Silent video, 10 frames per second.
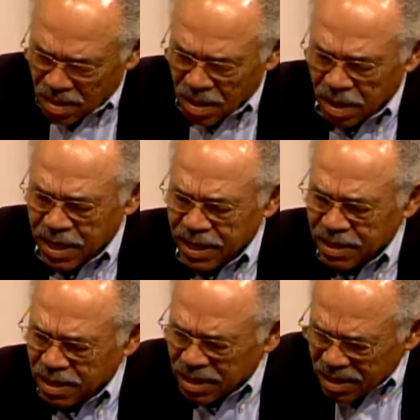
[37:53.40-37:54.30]
again,
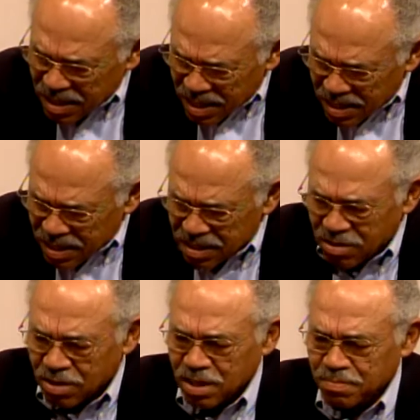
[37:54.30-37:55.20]
uh, let's
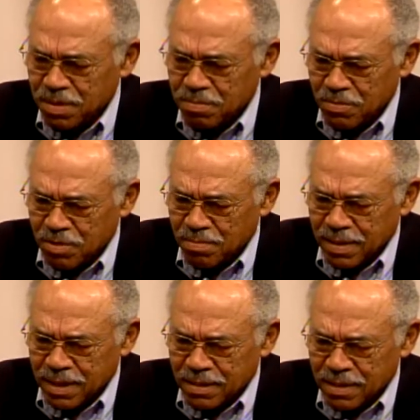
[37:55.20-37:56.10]
talk a little bit more
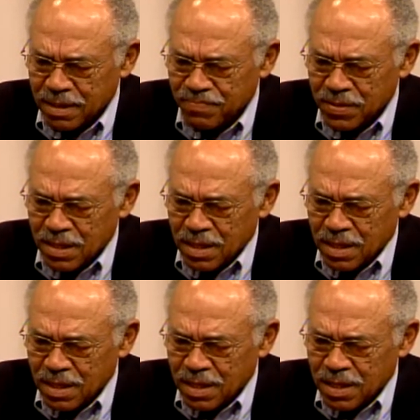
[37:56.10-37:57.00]
about uh,
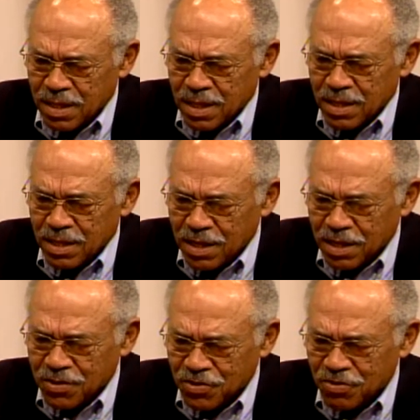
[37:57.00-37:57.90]
uh, the other
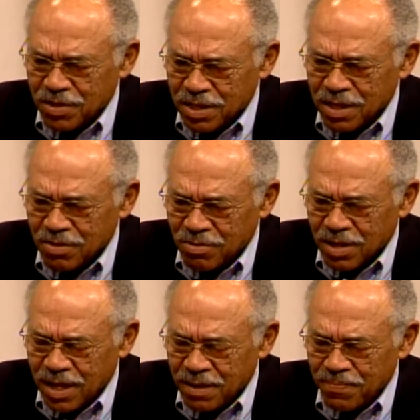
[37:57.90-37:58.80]
concern is that,
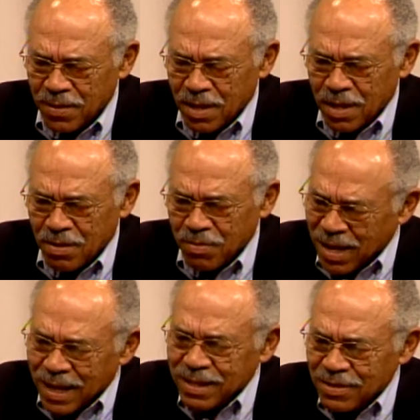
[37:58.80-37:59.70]
okay, we
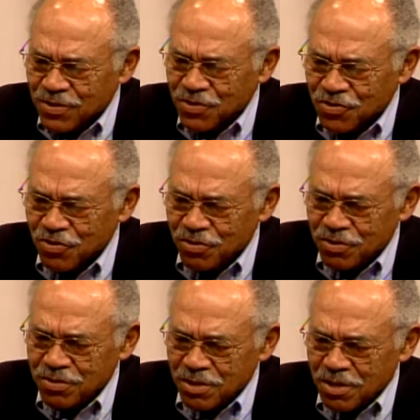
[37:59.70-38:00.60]
got these
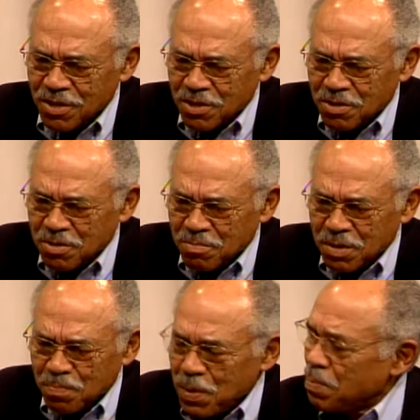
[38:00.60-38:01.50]
concerns,
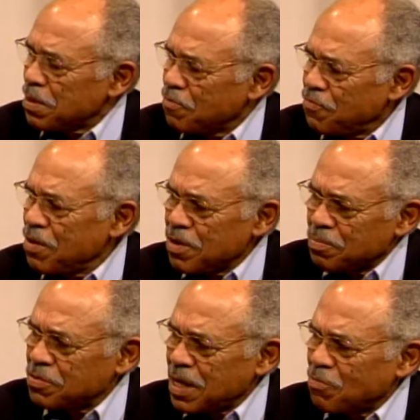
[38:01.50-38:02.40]
but people are very
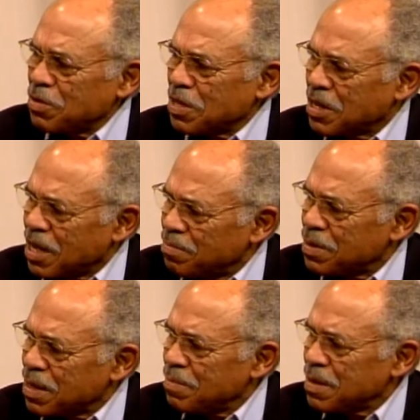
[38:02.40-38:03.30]
upset with
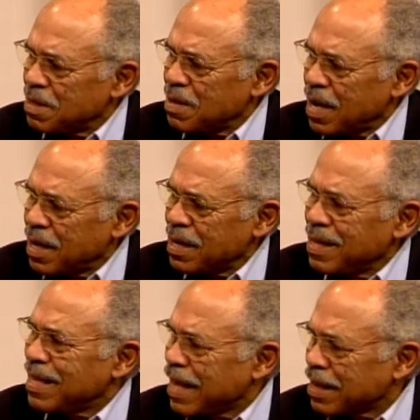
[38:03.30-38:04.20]
government, I mean, i.e.,
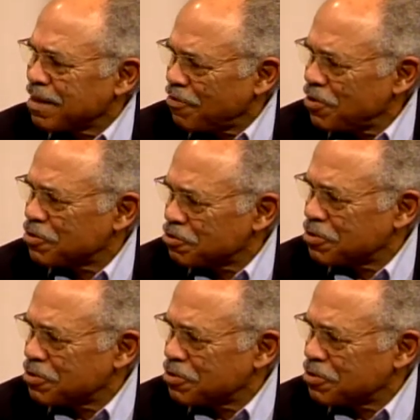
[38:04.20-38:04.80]
elected officials